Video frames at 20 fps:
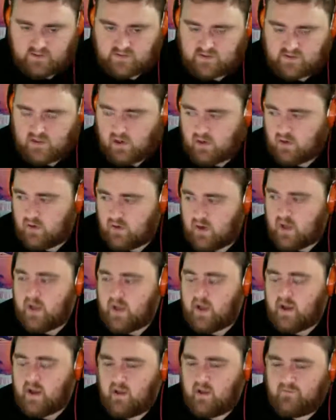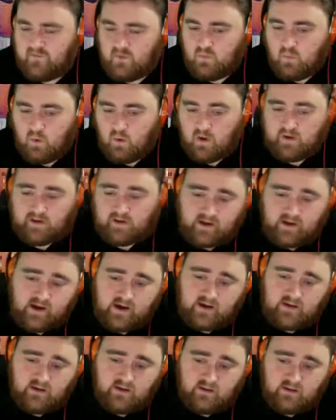So if you want a
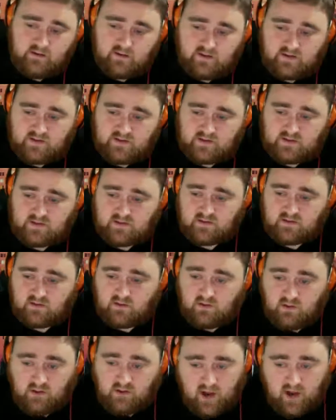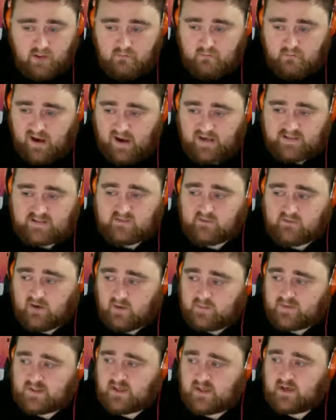guy that's got massive
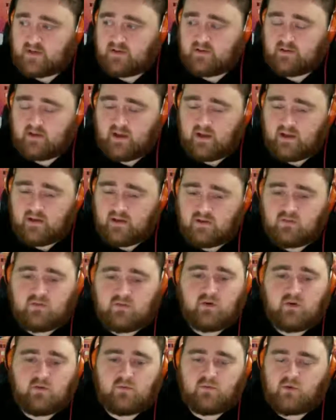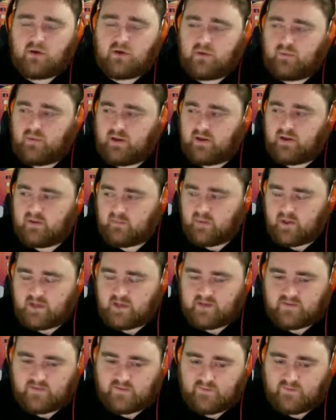upside and you don't want to pay the
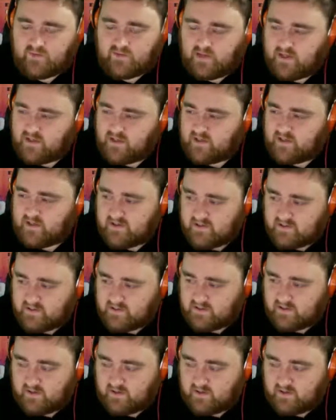price for Fernandez,